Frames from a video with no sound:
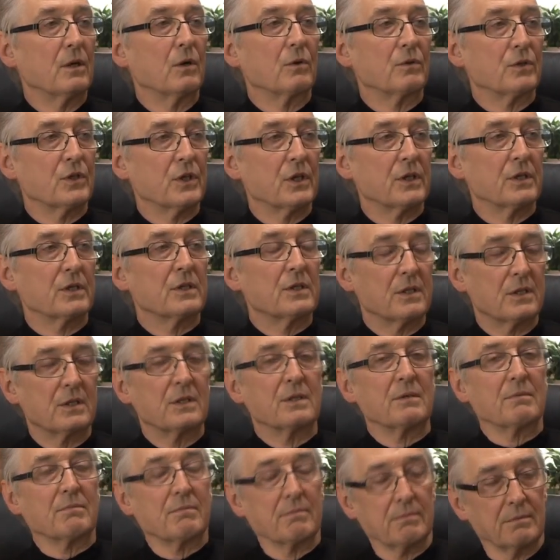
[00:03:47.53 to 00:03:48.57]
not
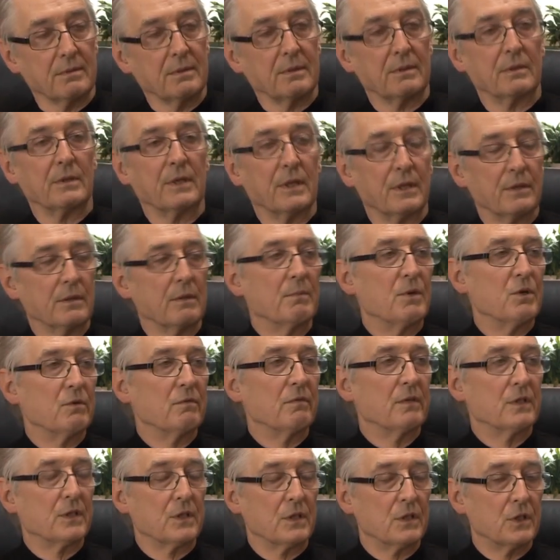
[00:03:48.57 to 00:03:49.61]
just the
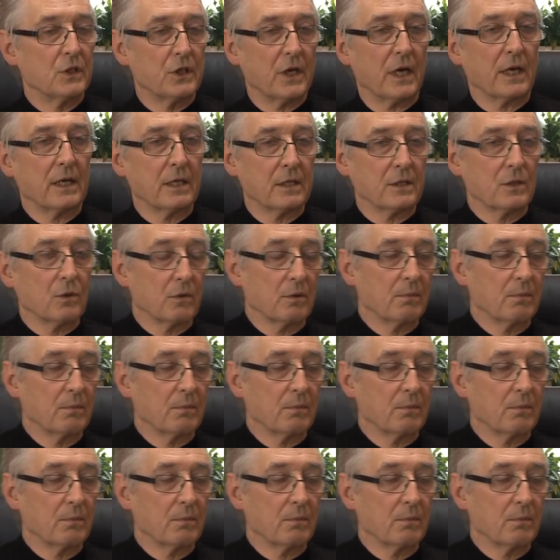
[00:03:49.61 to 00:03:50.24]
movers and shakers